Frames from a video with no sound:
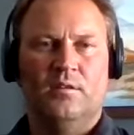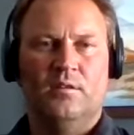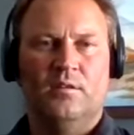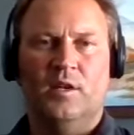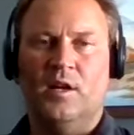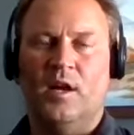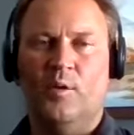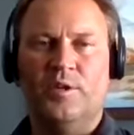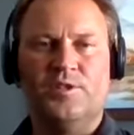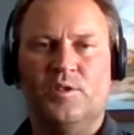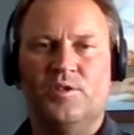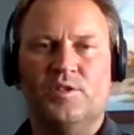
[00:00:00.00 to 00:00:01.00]
And I
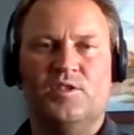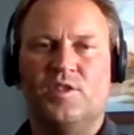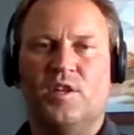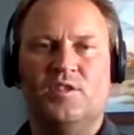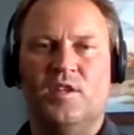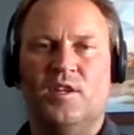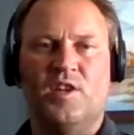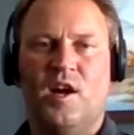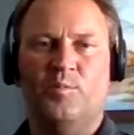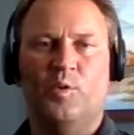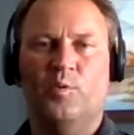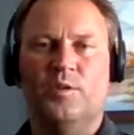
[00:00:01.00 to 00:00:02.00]
always use this as an
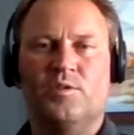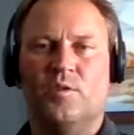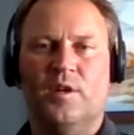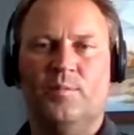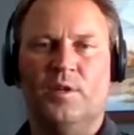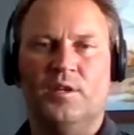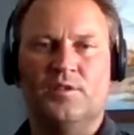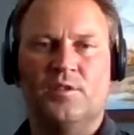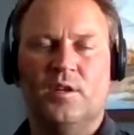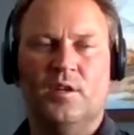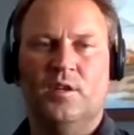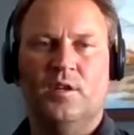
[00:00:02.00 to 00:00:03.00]
example with
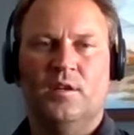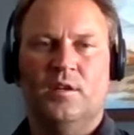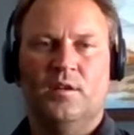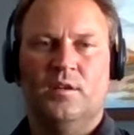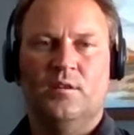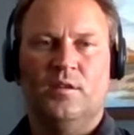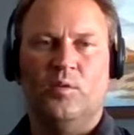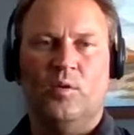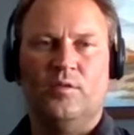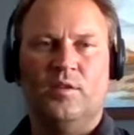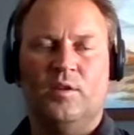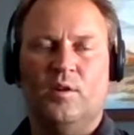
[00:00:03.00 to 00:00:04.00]
soybeans. The
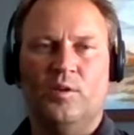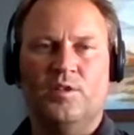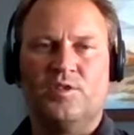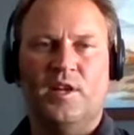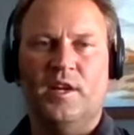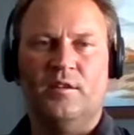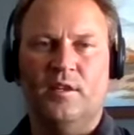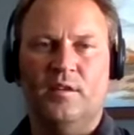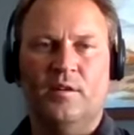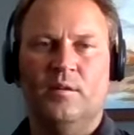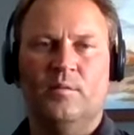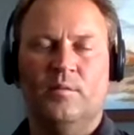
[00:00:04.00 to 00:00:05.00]
North Dakota state did
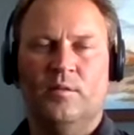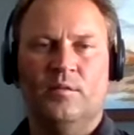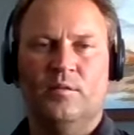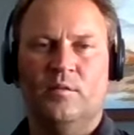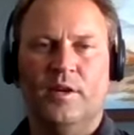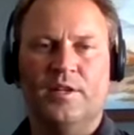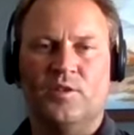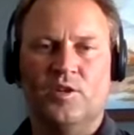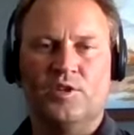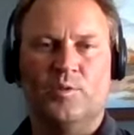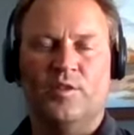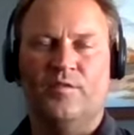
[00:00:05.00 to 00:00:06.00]
a
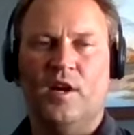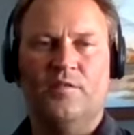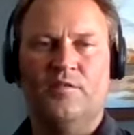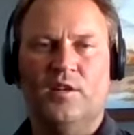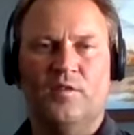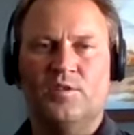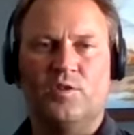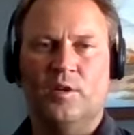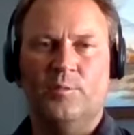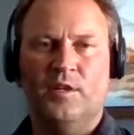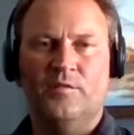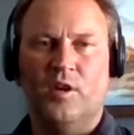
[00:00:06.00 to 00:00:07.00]
research with 5 different
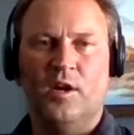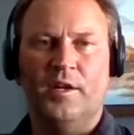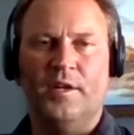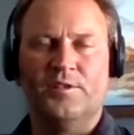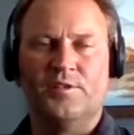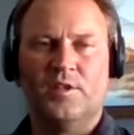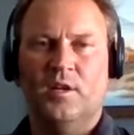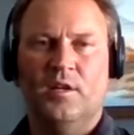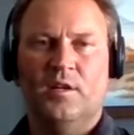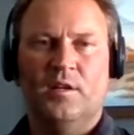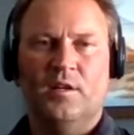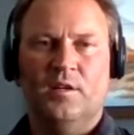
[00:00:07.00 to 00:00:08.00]
soybean varieties,
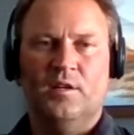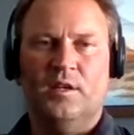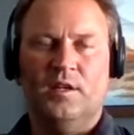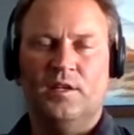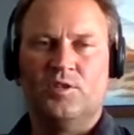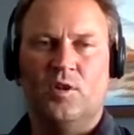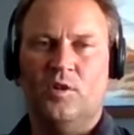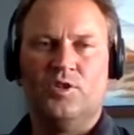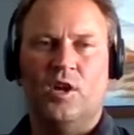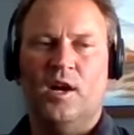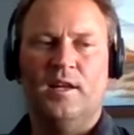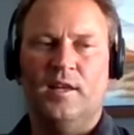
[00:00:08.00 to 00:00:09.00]
and it's all
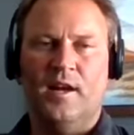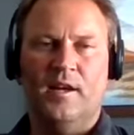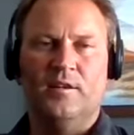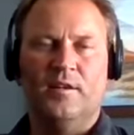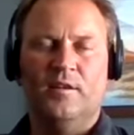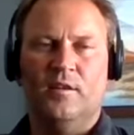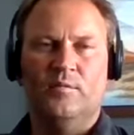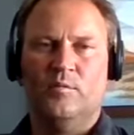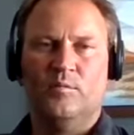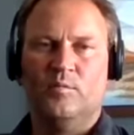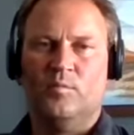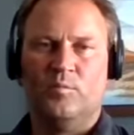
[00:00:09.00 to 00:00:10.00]
dry land. And then,
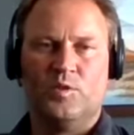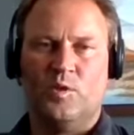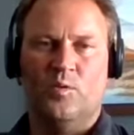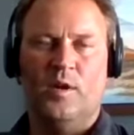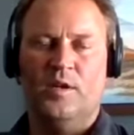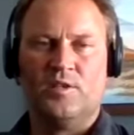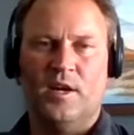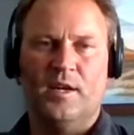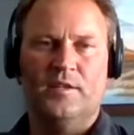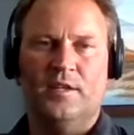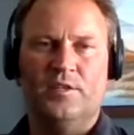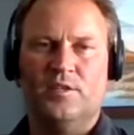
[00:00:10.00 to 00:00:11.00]
so one side,
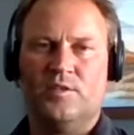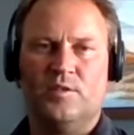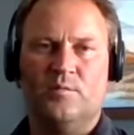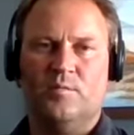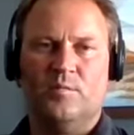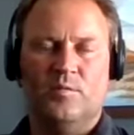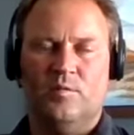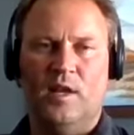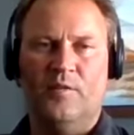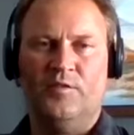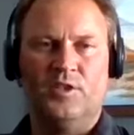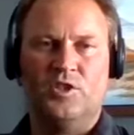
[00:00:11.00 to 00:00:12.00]
they just
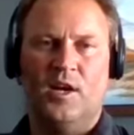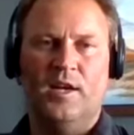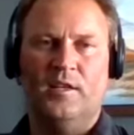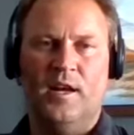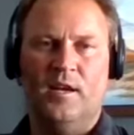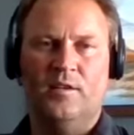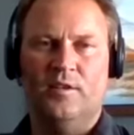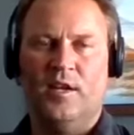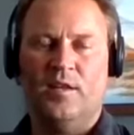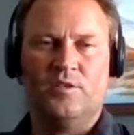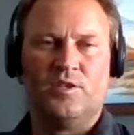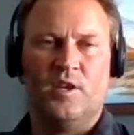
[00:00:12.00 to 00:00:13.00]
left it dry land. On
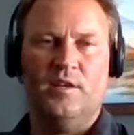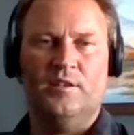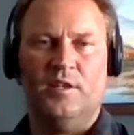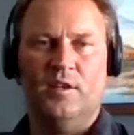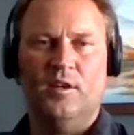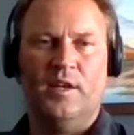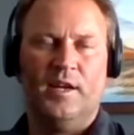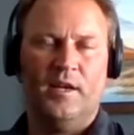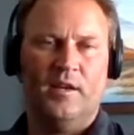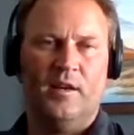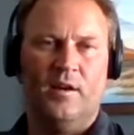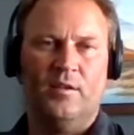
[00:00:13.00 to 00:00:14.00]
the other side, they
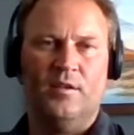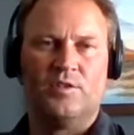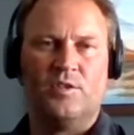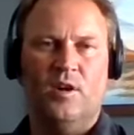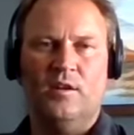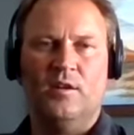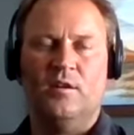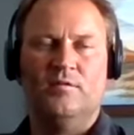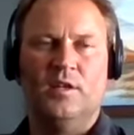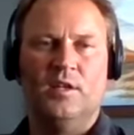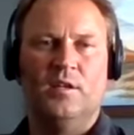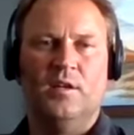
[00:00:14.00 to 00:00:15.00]
irrigated it out of the snot out of it